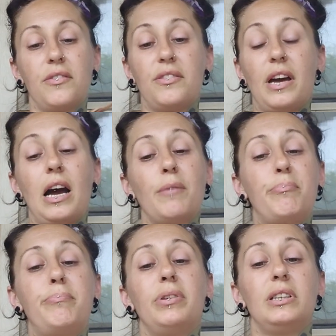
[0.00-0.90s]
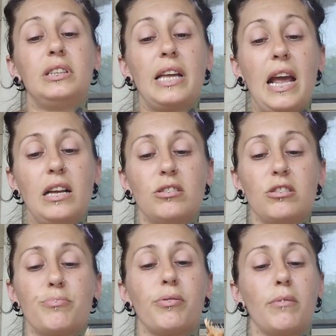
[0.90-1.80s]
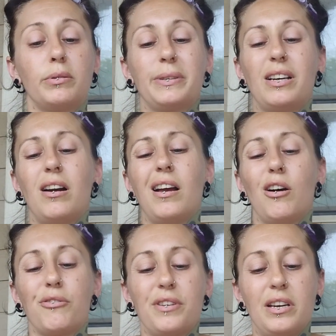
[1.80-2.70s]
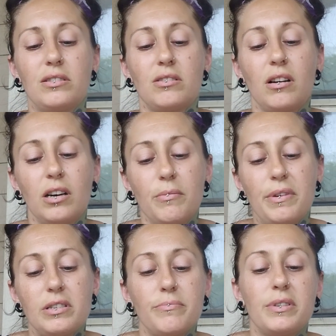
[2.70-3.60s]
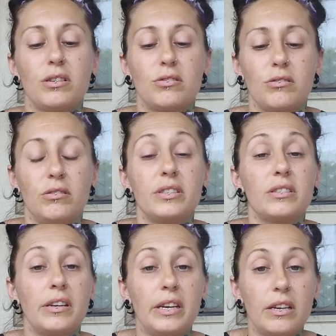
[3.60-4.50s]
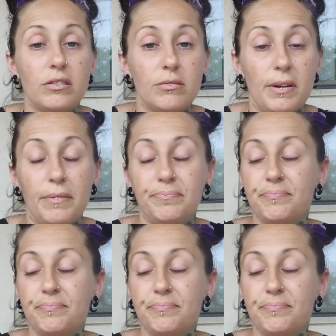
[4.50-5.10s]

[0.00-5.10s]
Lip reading: that plant is probably not healthy, and it's not going to be as medicinal as I need it to be.